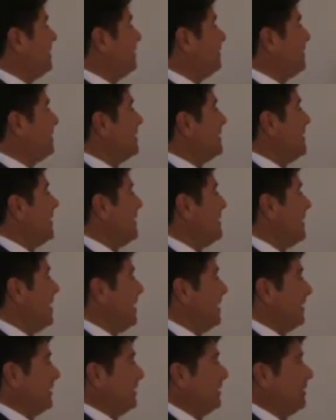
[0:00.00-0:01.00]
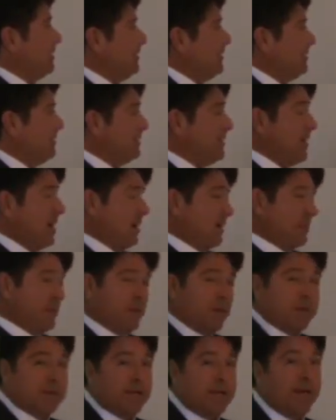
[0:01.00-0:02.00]
is equal to $10. So
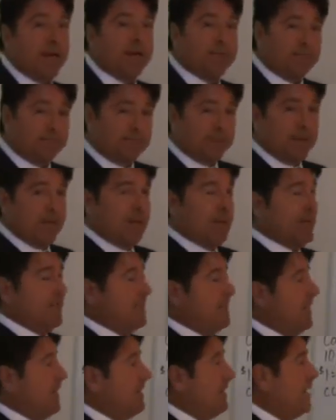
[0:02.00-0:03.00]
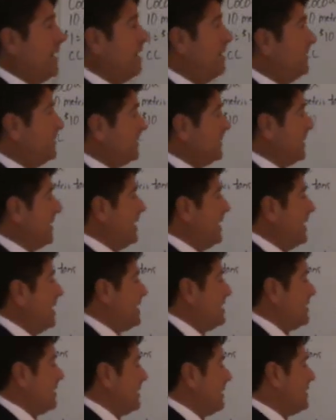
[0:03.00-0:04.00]
$1 per ton, $10.
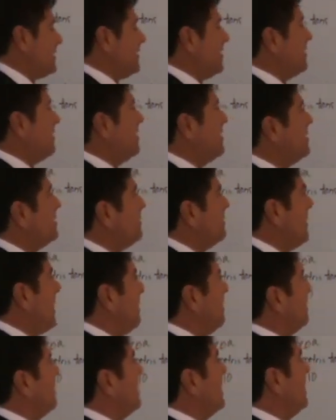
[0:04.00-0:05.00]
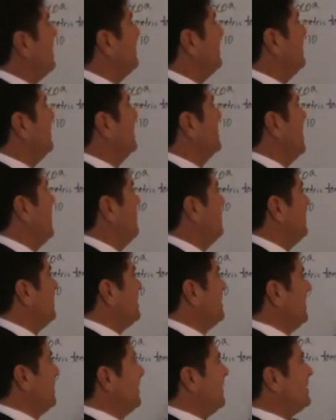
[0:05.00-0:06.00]
So let's go through some hypothetical
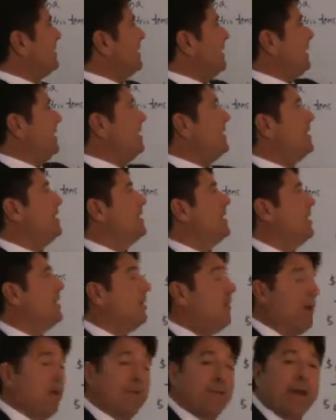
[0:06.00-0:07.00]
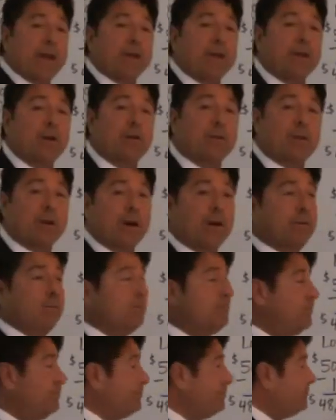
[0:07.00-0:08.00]
examples here. Let's say you did get long that
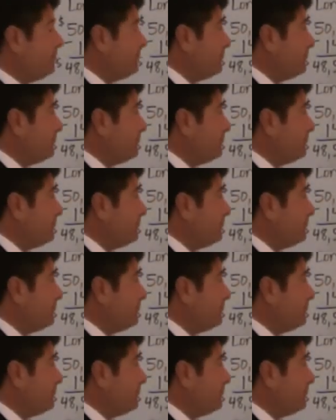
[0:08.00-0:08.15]
cocoa,